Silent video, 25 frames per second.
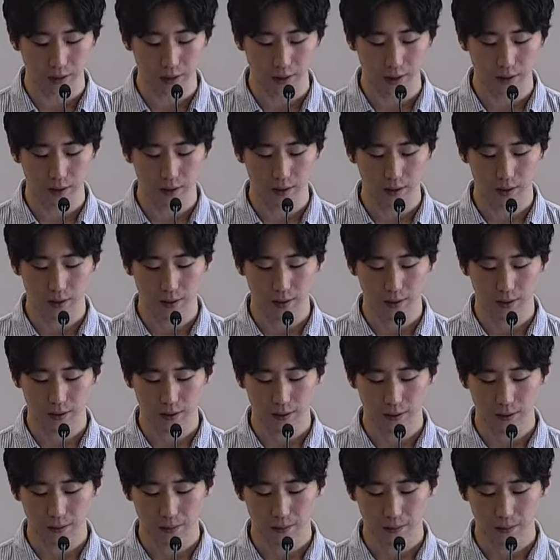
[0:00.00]

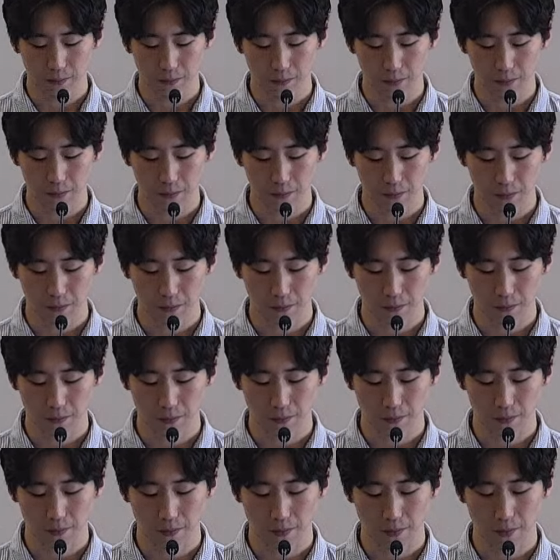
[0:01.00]

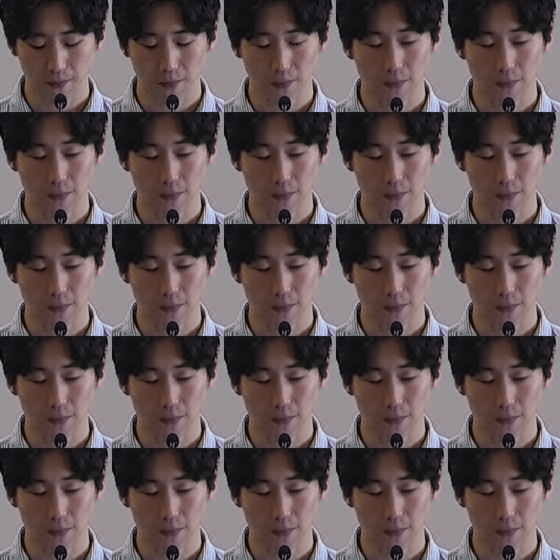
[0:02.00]
(silence)